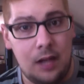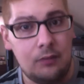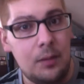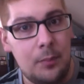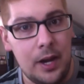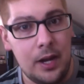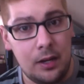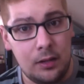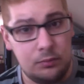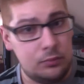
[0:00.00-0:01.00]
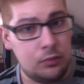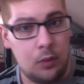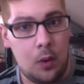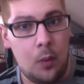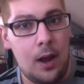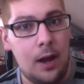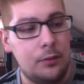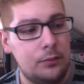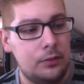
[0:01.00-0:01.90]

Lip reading: I let my hair grow out,